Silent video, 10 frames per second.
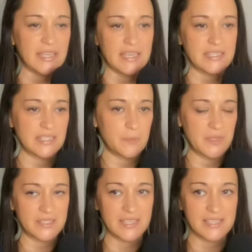get into the
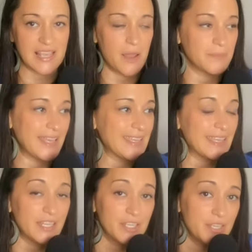business?" I'm like,
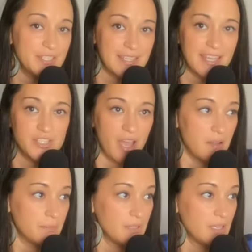"Get a good day
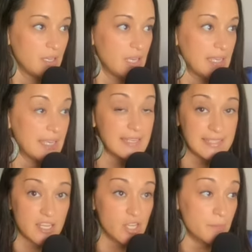job." Yeah get a
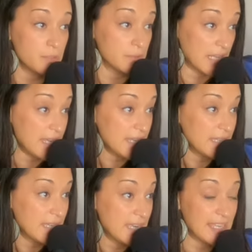day job you
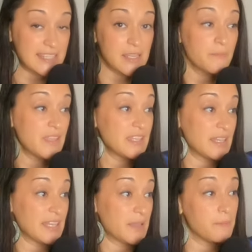like, get something
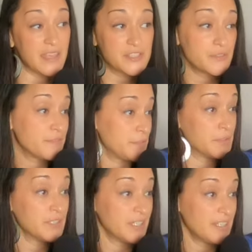that like makes you
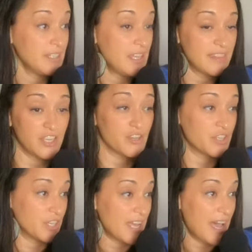feel good, that you're
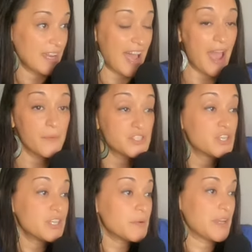good at. I was
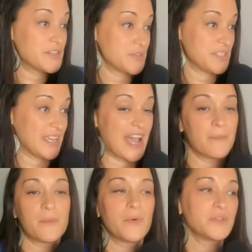good at waitressing.
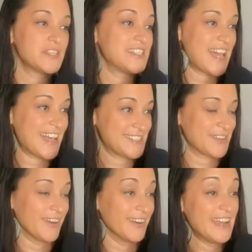I'm a
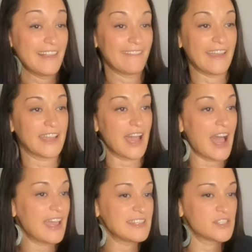multitasker. Like
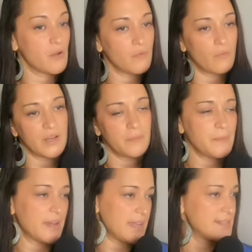I don't want to be
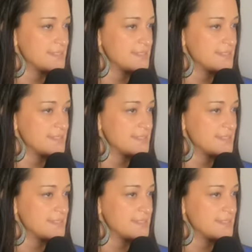behind a